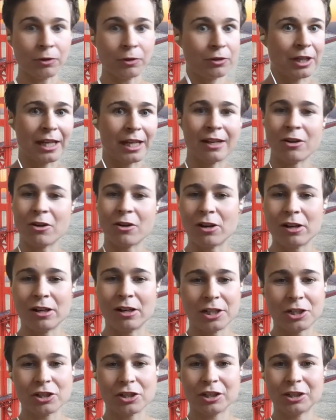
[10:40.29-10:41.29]
You can
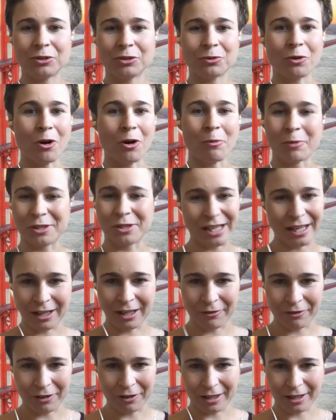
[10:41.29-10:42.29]
literally do almost
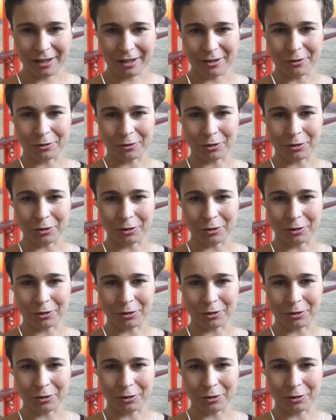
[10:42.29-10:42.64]
anything on those.